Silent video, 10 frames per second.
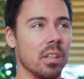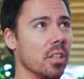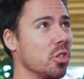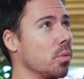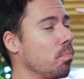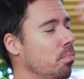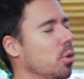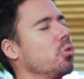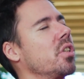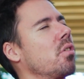It just
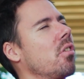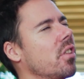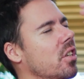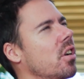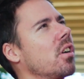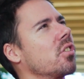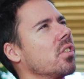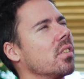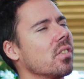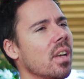pulls out all the
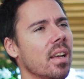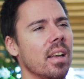toxins.